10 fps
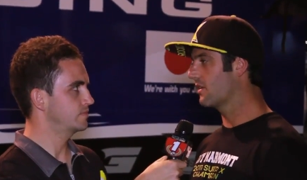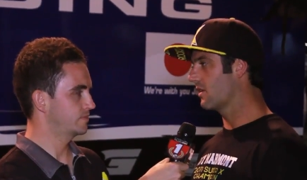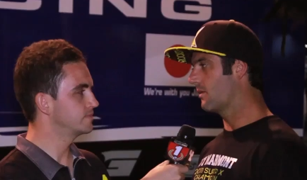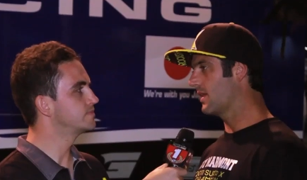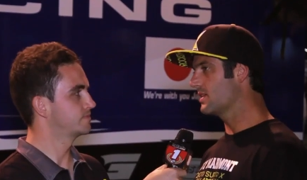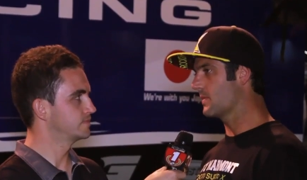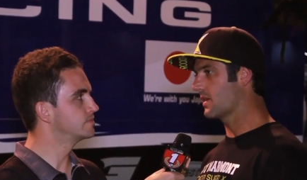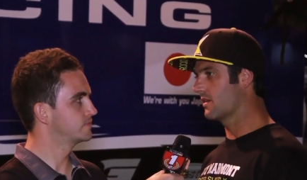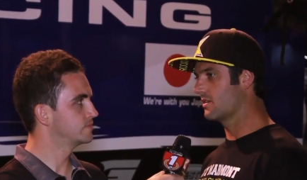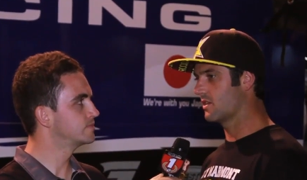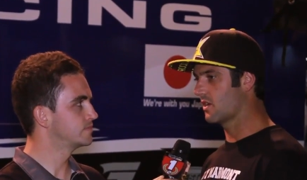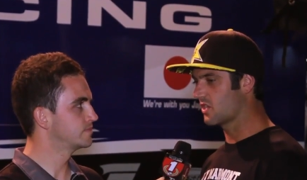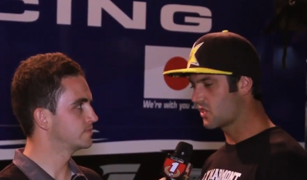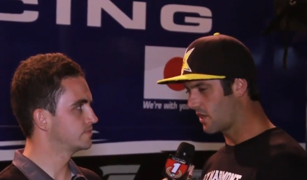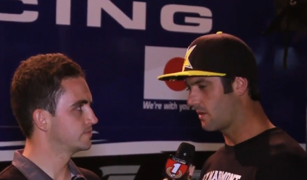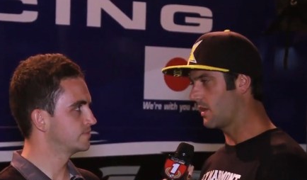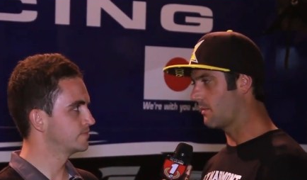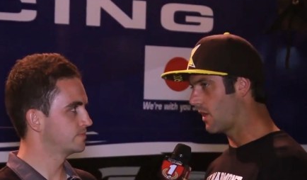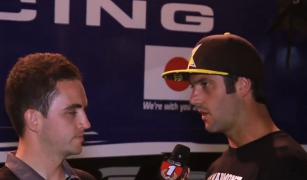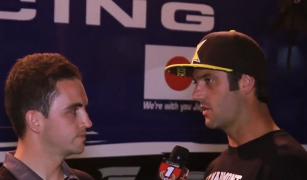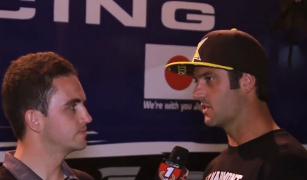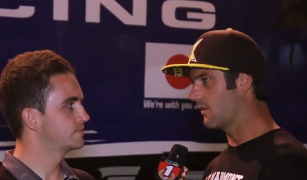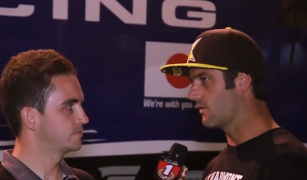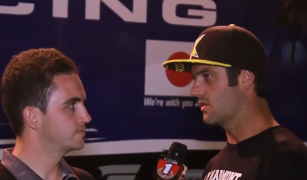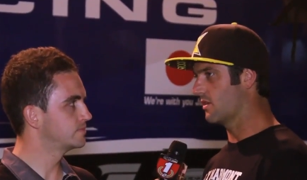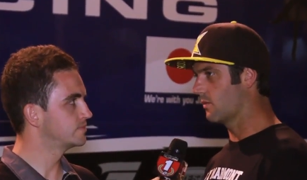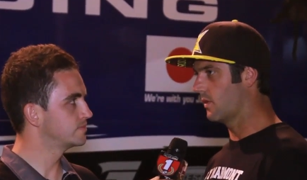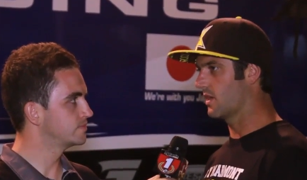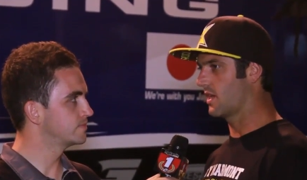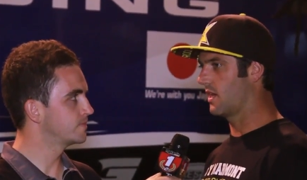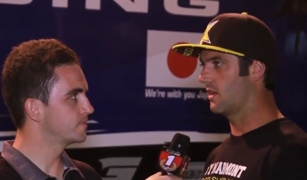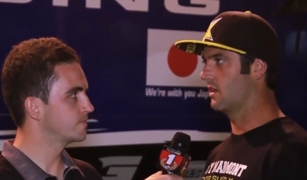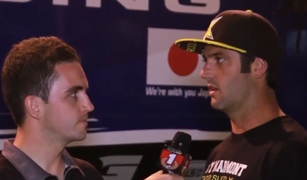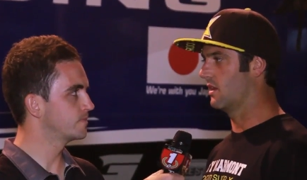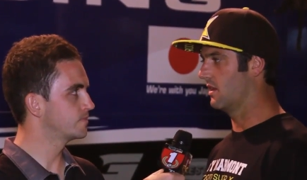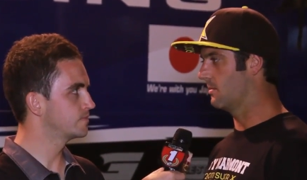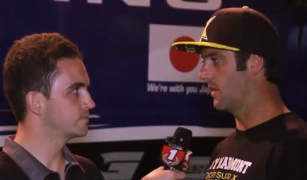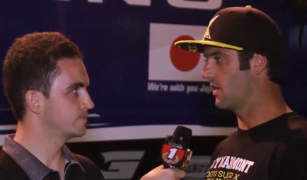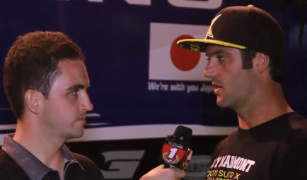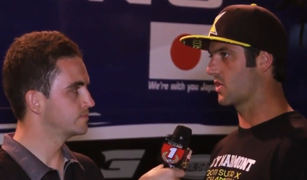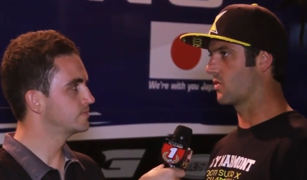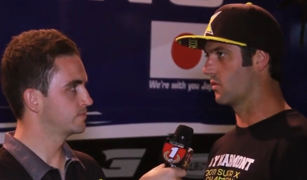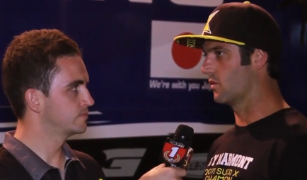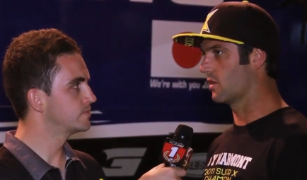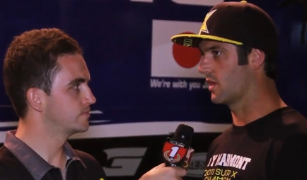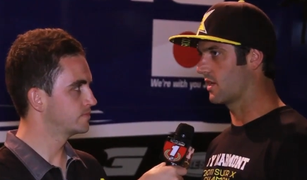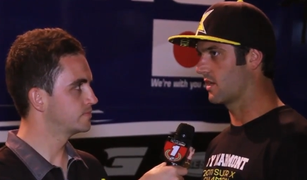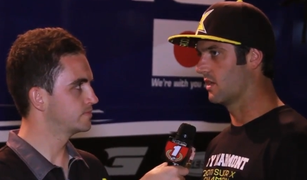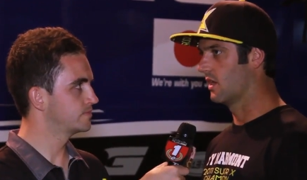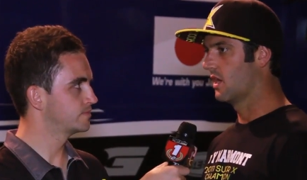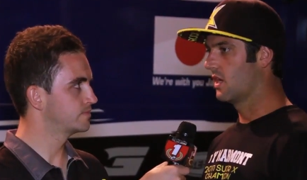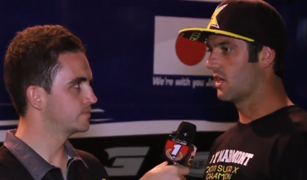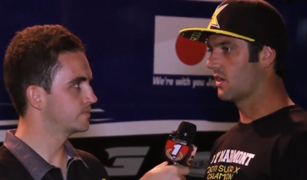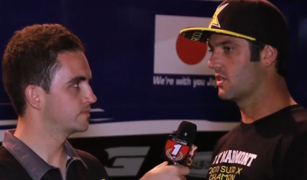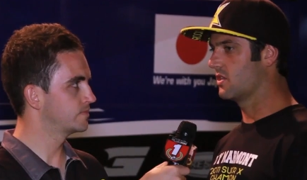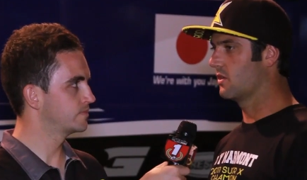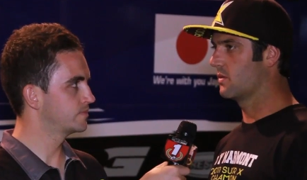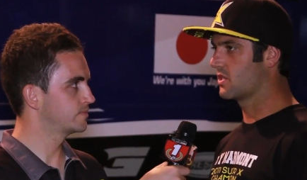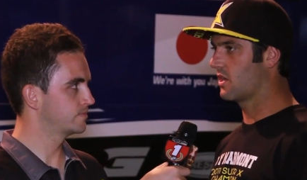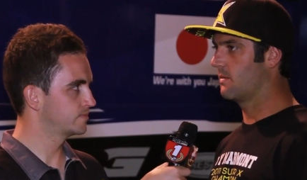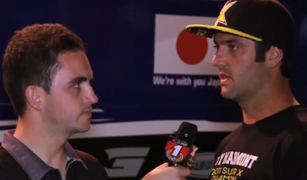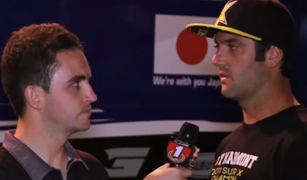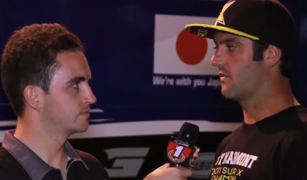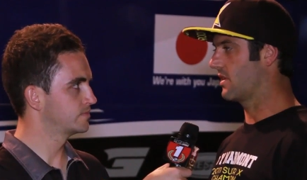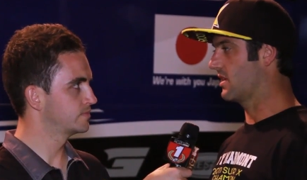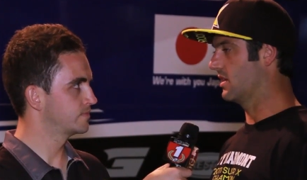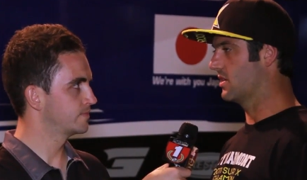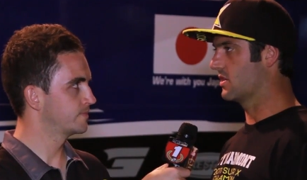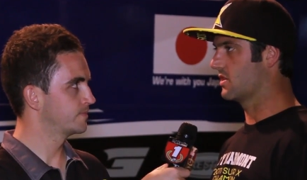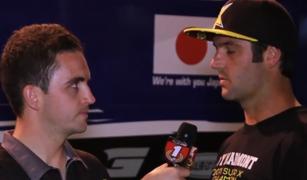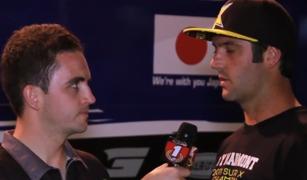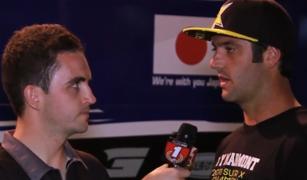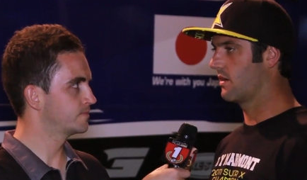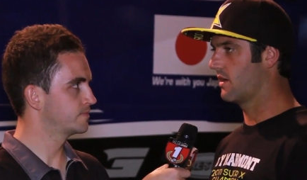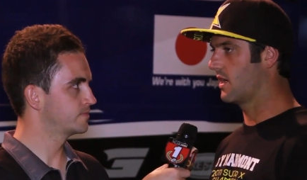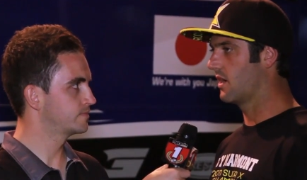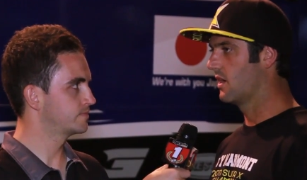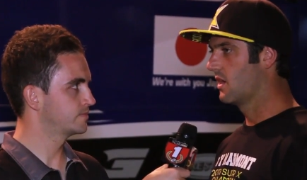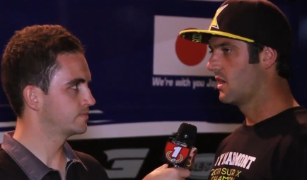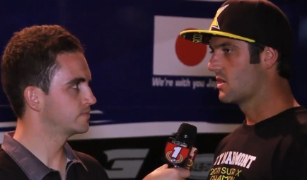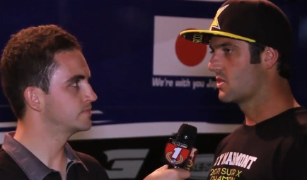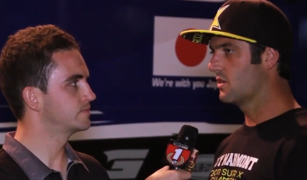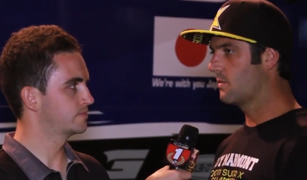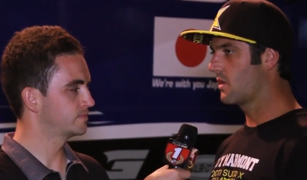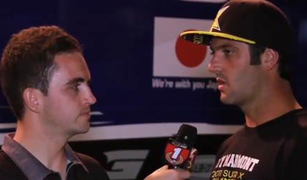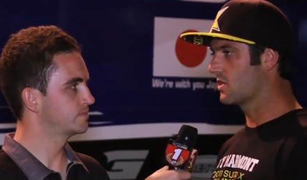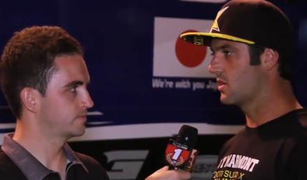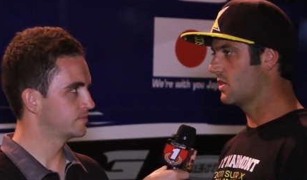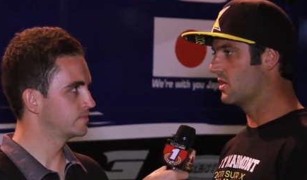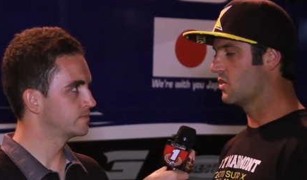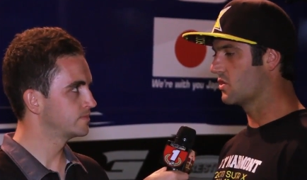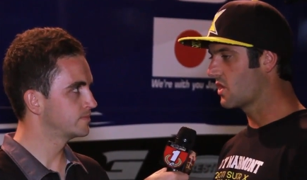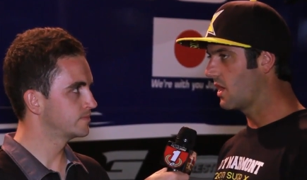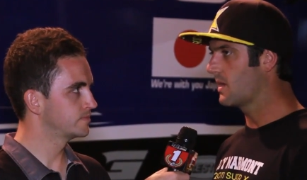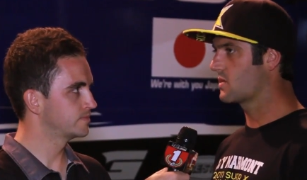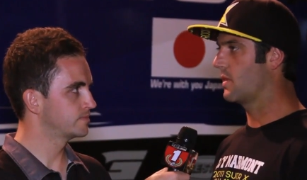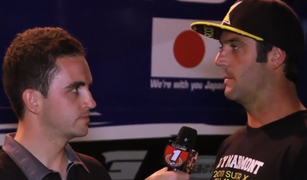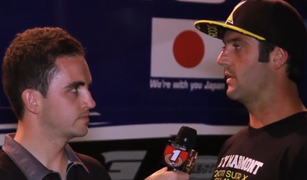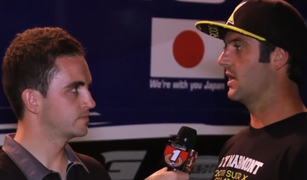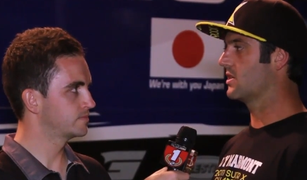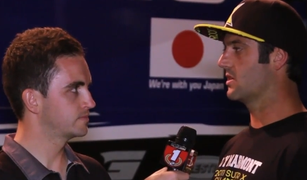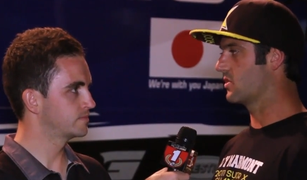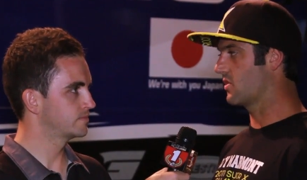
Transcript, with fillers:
Speaker 1: in a lot of ways because you have got so many motos every single weekend, and and the motos are grueling, and you have got to deal with so many different conditions where. Uh, Supercross, you, you do so much preparation,